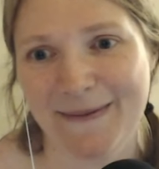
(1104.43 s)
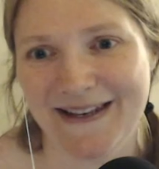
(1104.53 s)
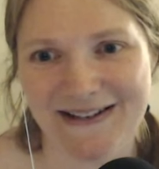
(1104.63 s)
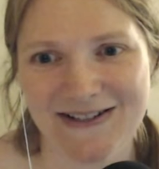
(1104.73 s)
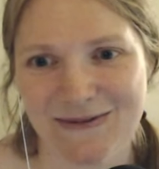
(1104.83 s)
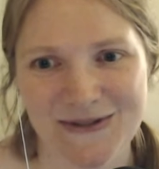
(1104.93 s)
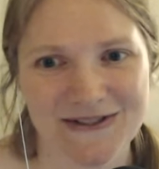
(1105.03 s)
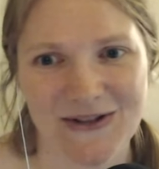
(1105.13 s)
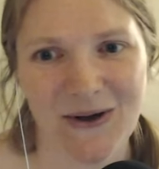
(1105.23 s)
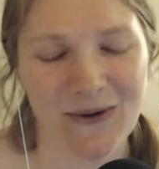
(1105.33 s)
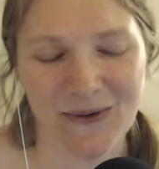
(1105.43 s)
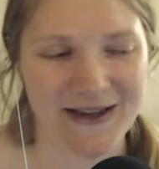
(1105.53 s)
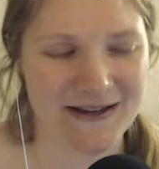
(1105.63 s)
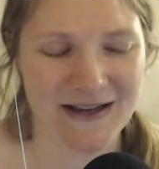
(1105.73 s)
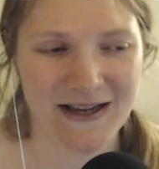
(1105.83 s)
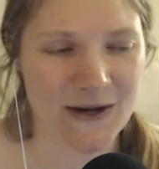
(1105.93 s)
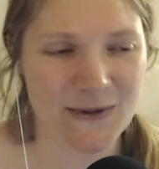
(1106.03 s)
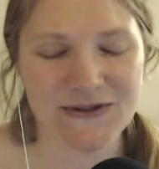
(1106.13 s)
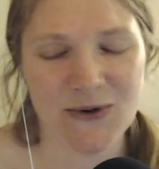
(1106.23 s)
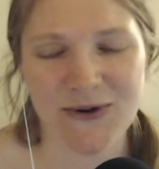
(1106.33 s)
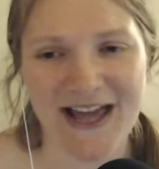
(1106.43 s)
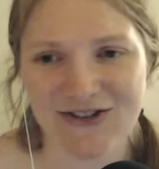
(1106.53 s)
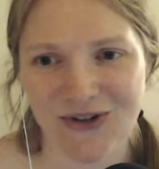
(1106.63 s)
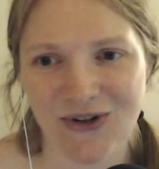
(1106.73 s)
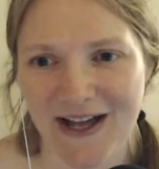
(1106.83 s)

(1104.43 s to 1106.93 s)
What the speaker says: and it just was so like, it was so natural.